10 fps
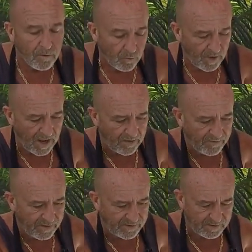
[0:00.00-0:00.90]
What I have
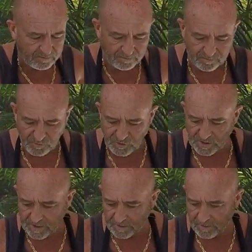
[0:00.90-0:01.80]
here is some
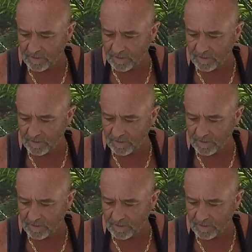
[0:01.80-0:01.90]
chicken.